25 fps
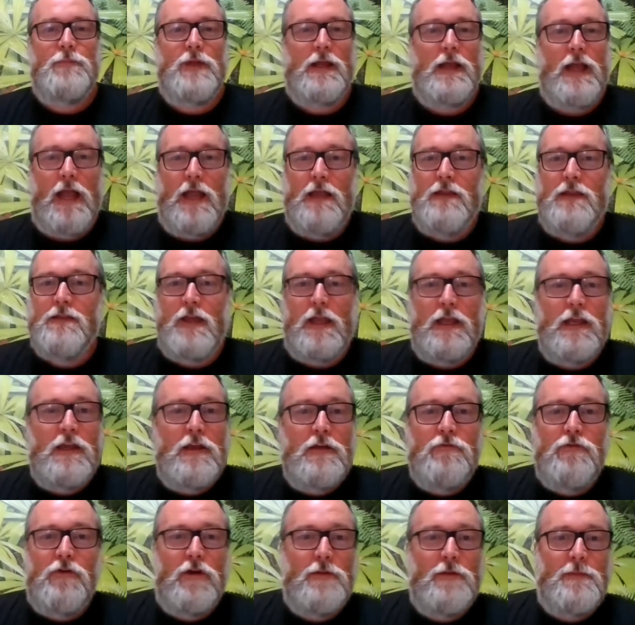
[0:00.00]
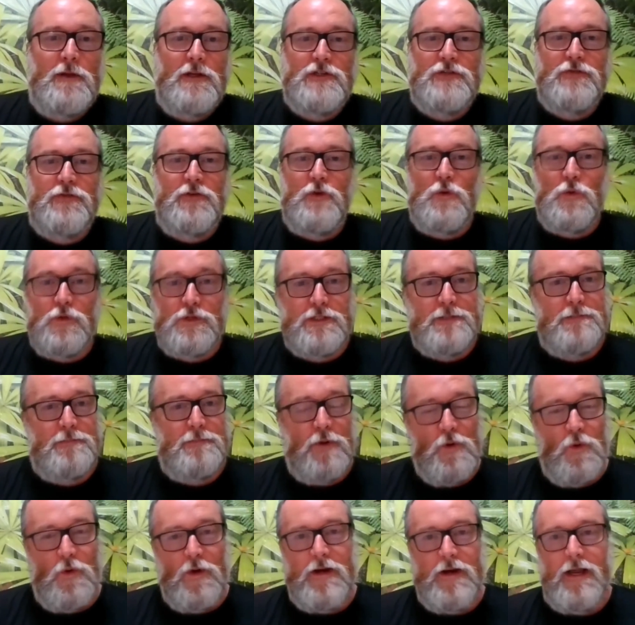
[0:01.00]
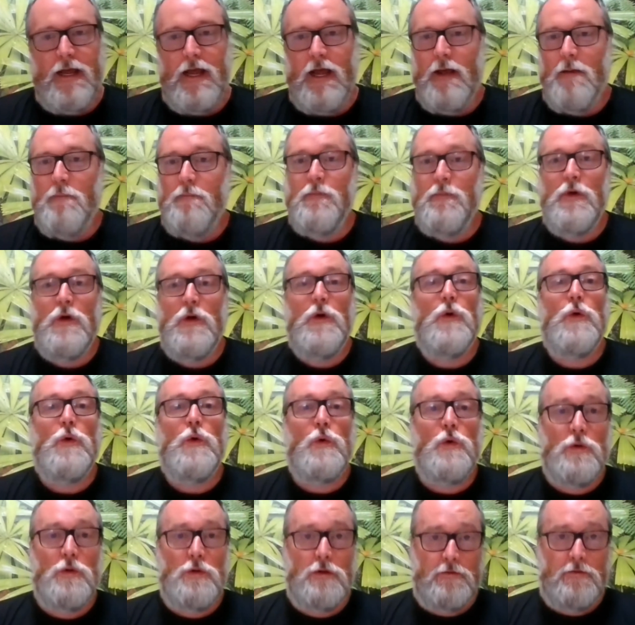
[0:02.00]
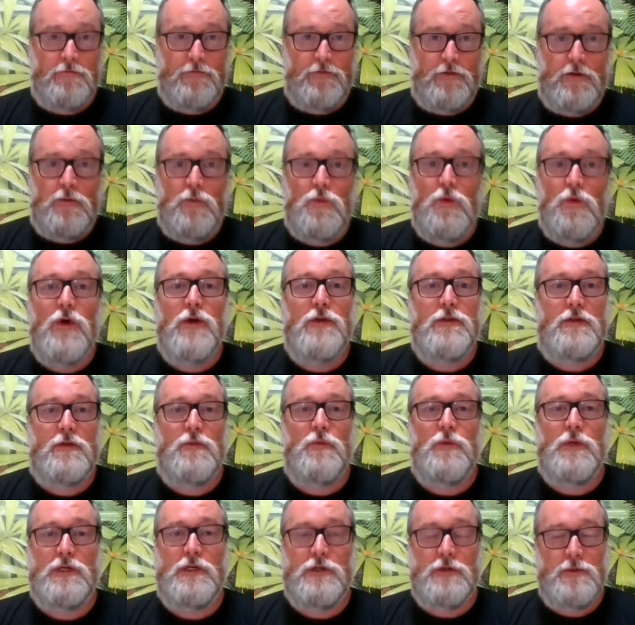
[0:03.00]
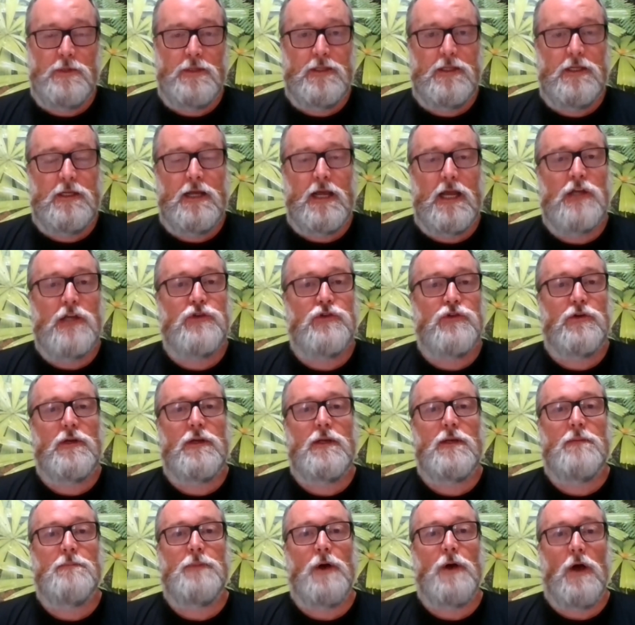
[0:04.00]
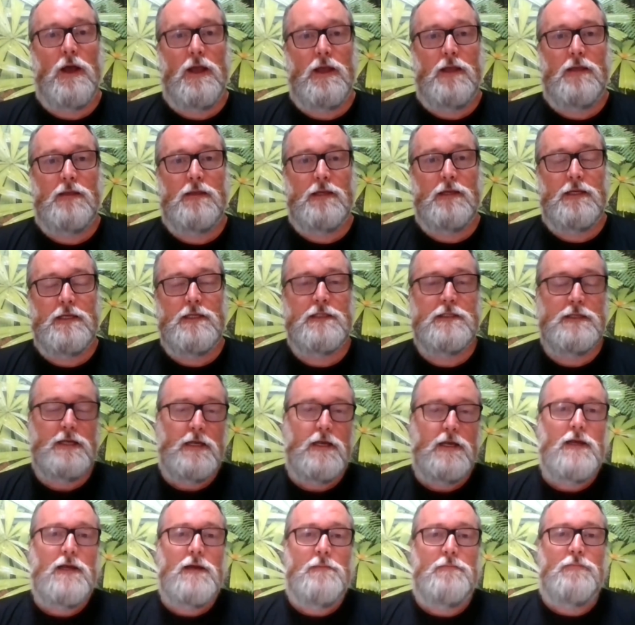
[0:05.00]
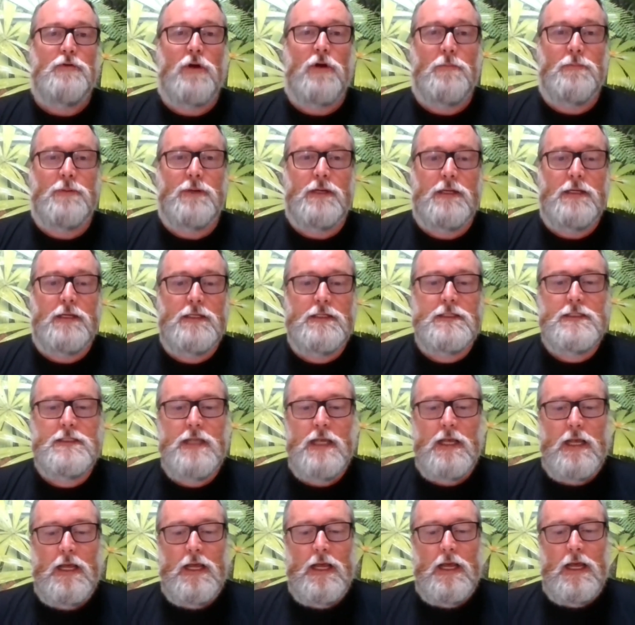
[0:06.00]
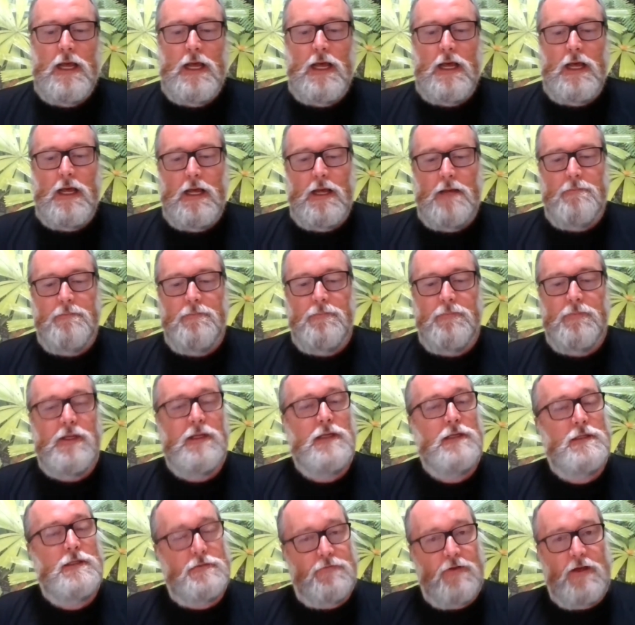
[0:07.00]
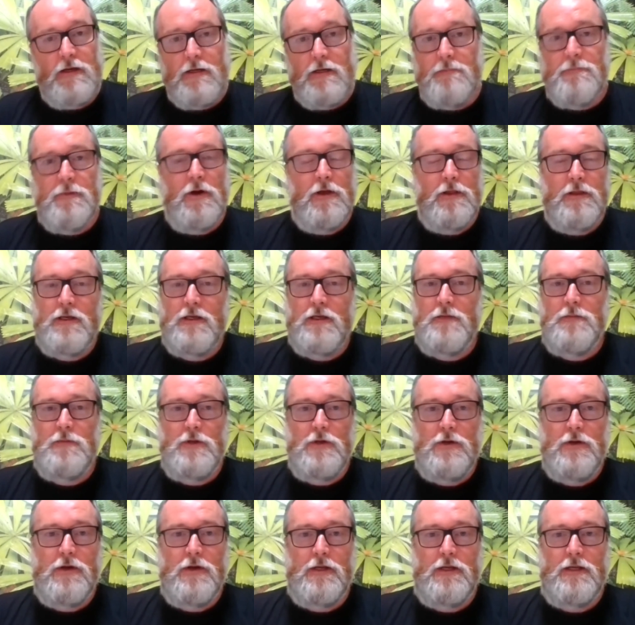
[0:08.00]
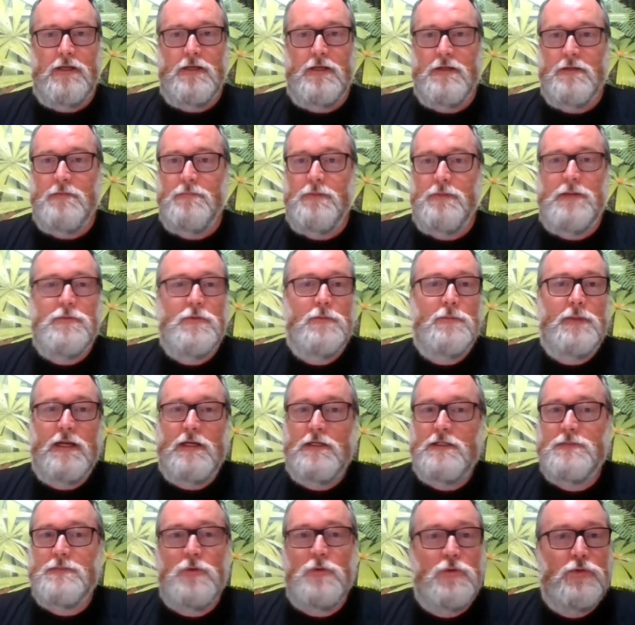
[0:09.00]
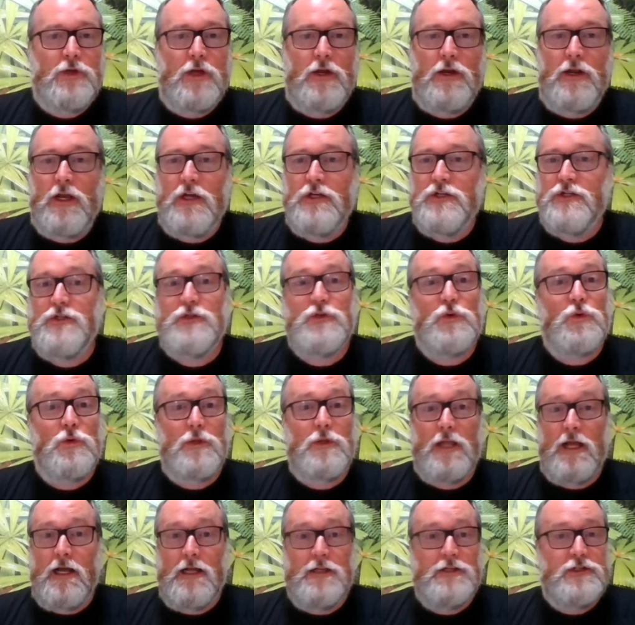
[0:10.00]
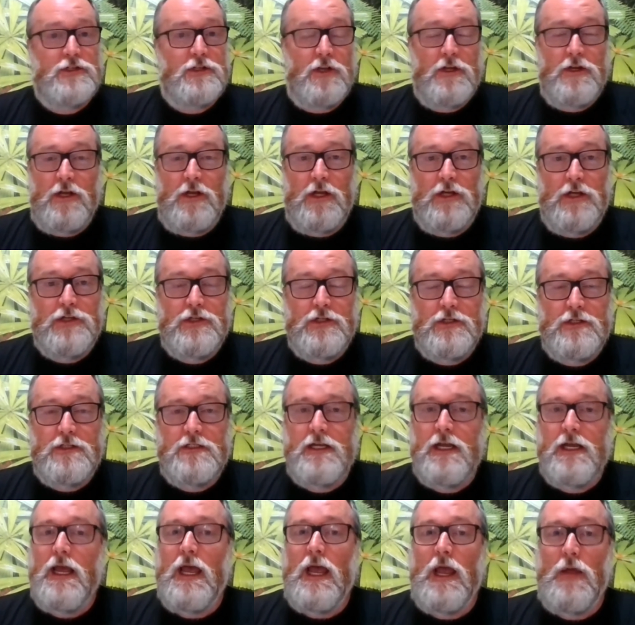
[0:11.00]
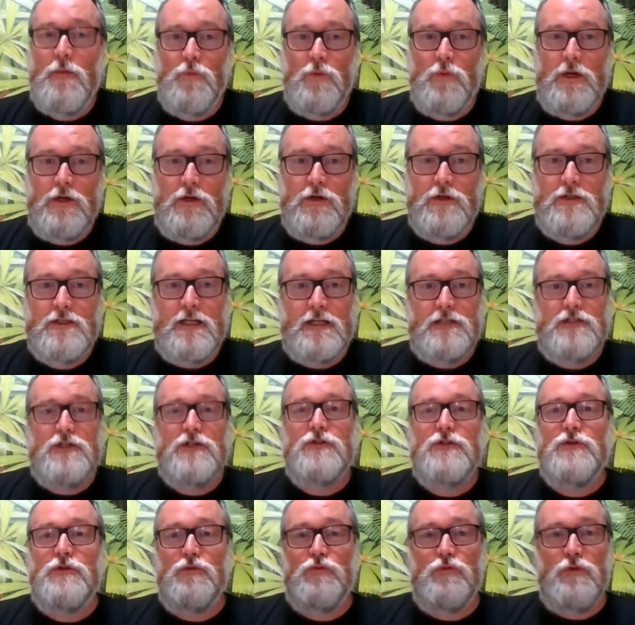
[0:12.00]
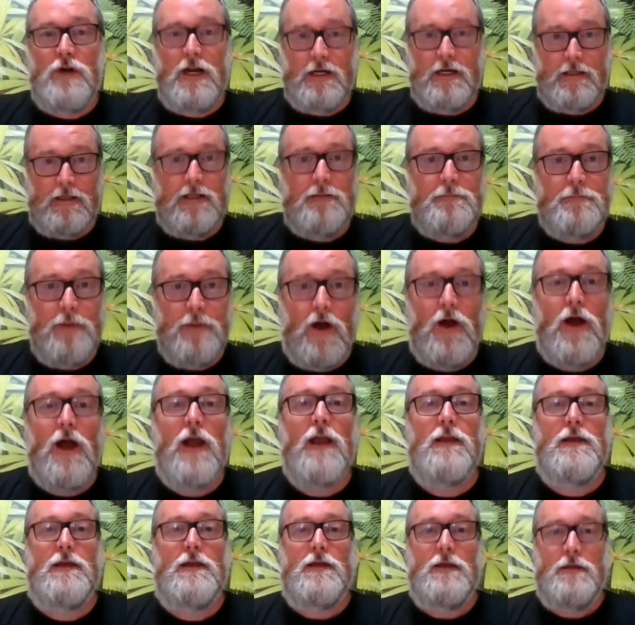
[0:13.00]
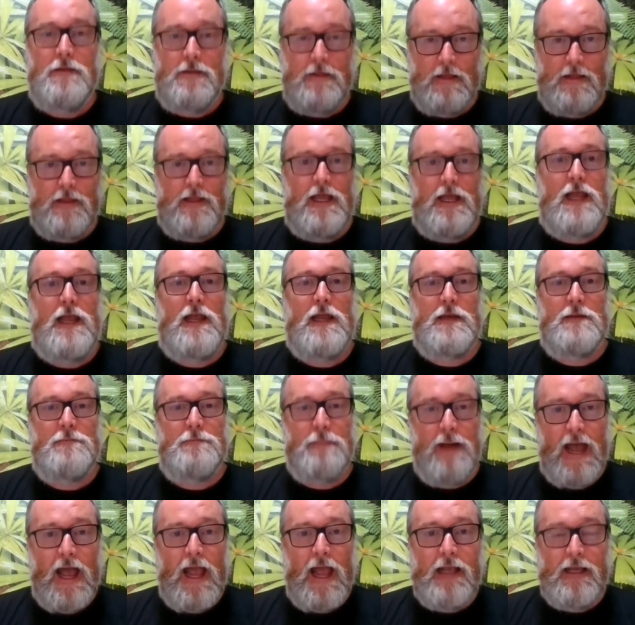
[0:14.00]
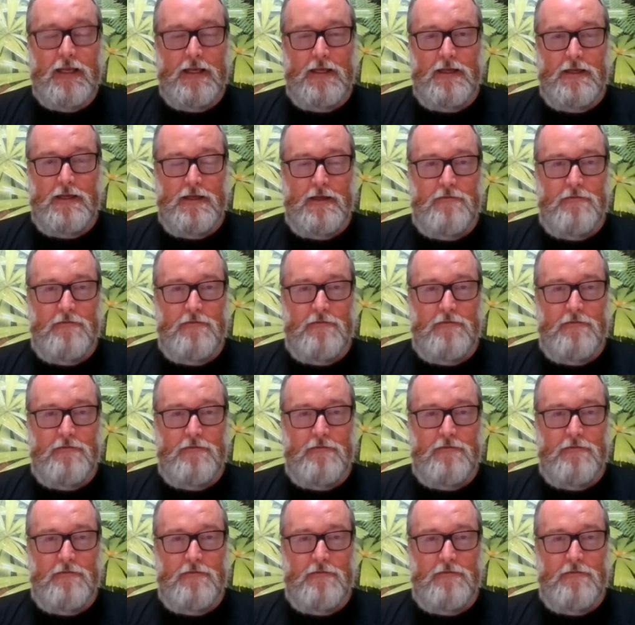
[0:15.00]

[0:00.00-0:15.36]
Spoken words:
again, thank you very much for your support. All of the work that we do in the Daintree in buying these properties is funded by the community. People make small donations or large donations, and we use that to directly buy the land back